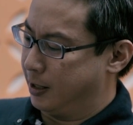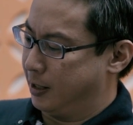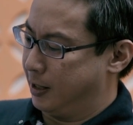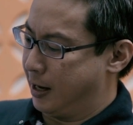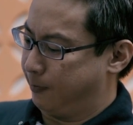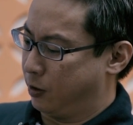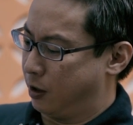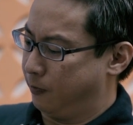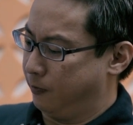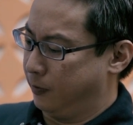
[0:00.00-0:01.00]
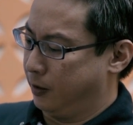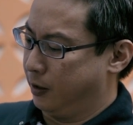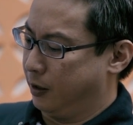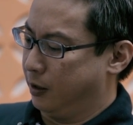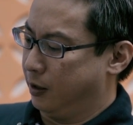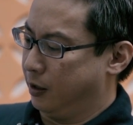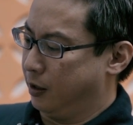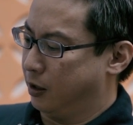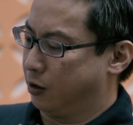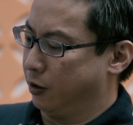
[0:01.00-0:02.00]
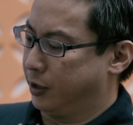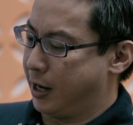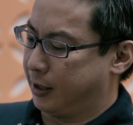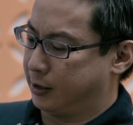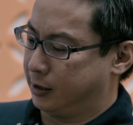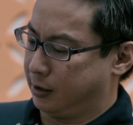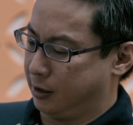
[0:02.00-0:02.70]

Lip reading: the laptop, a context